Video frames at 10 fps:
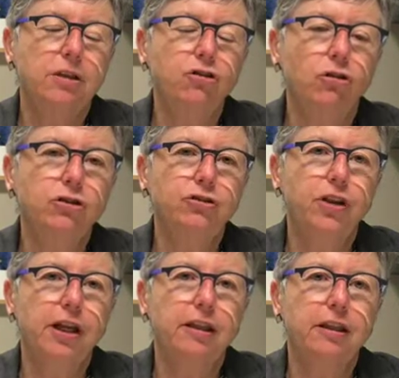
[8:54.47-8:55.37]
doctors
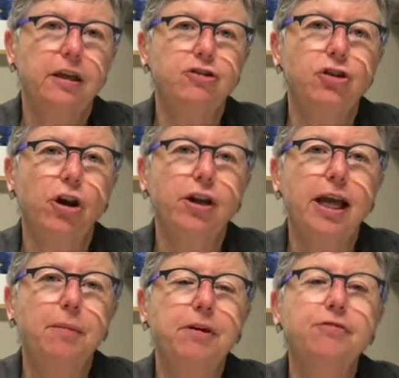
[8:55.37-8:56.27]
think that it should
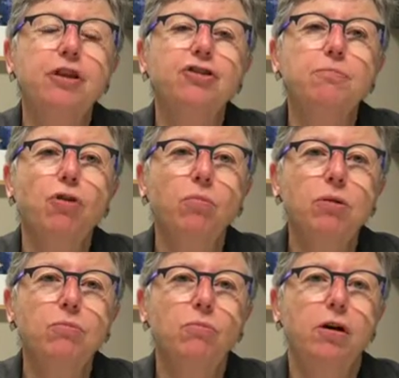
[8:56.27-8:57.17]
only happen if there's a
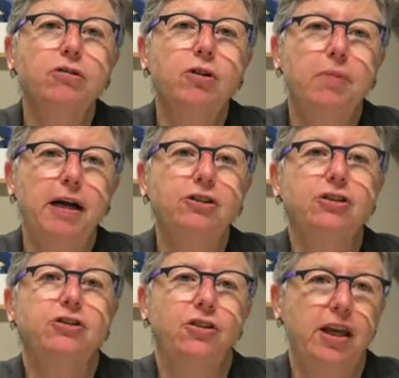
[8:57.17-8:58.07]
problem, whereas the
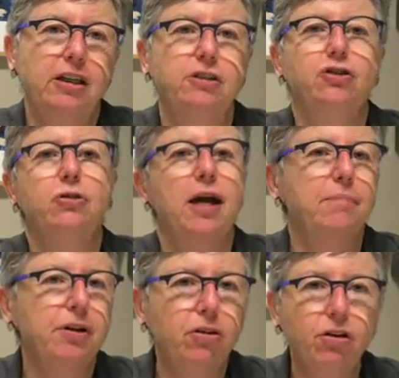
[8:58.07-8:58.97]
patients think it should
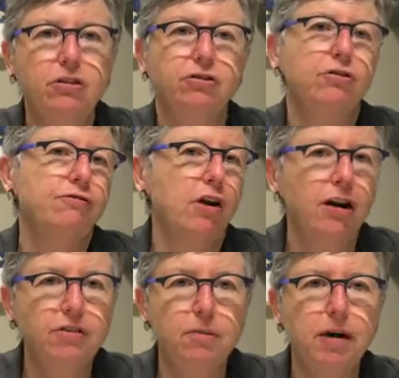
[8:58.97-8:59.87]
happen on a sort of
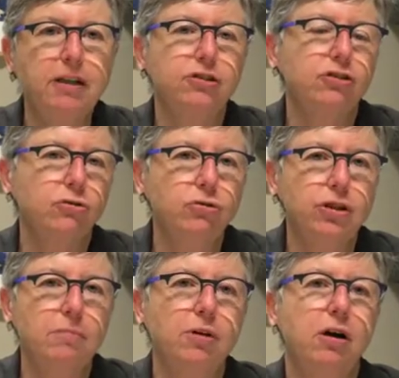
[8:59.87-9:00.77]
5-year basis or
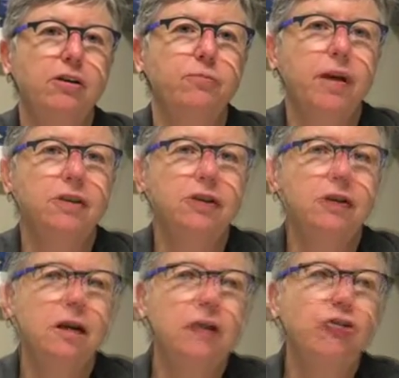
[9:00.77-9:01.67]
some kind of basis.
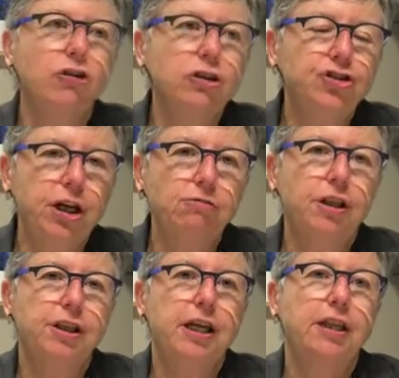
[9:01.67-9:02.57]
Doctors
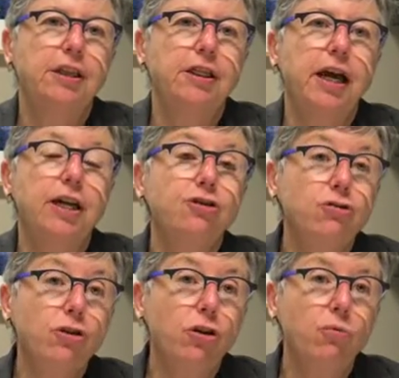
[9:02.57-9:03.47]
generally think that they
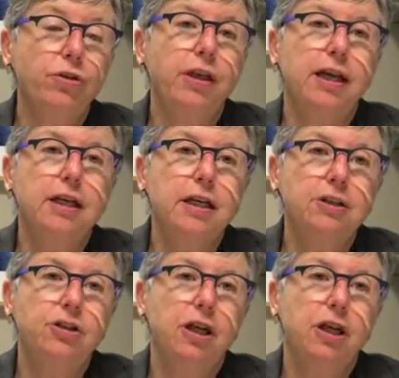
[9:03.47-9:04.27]
do know what they need to